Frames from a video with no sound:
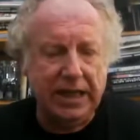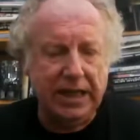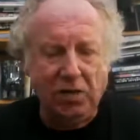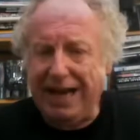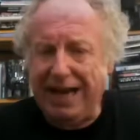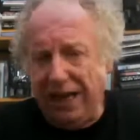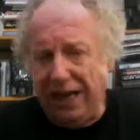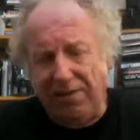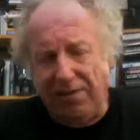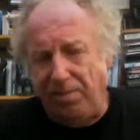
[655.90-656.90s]
was a hell
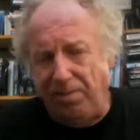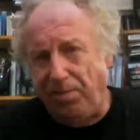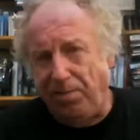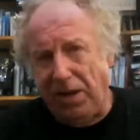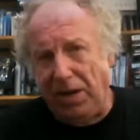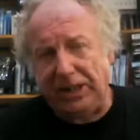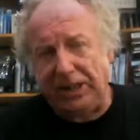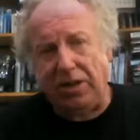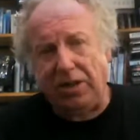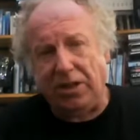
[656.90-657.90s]
of a bloody
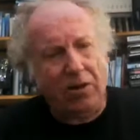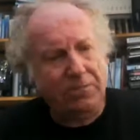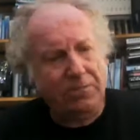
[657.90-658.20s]
shock.